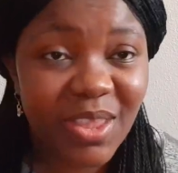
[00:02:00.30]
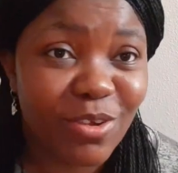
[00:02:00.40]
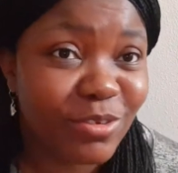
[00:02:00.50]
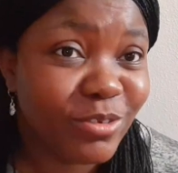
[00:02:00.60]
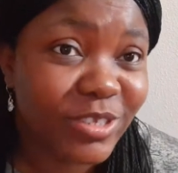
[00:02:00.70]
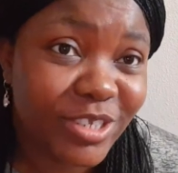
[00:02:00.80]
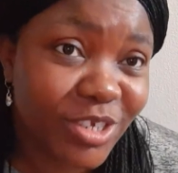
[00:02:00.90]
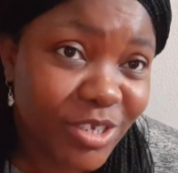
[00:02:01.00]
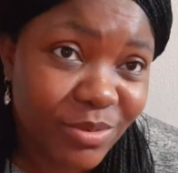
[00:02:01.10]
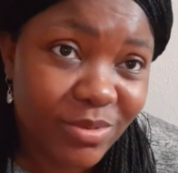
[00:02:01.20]
Although the
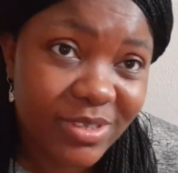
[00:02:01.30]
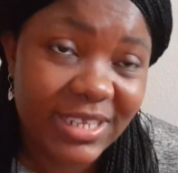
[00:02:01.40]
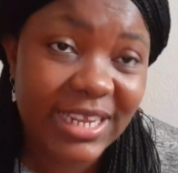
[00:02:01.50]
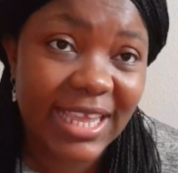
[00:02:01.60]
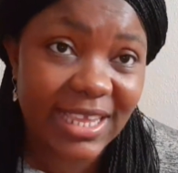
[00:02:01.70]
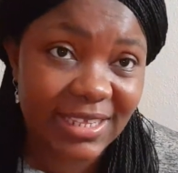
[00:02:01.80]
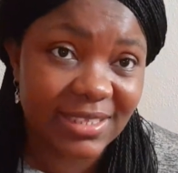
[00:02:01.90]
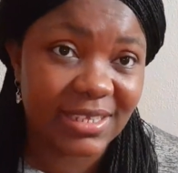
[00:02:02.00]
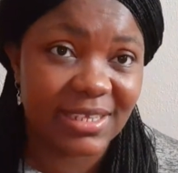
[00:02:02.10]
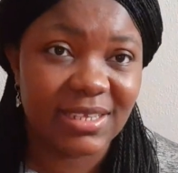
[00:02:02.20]
journey wasn't
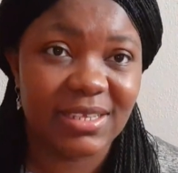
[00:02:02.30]
easy,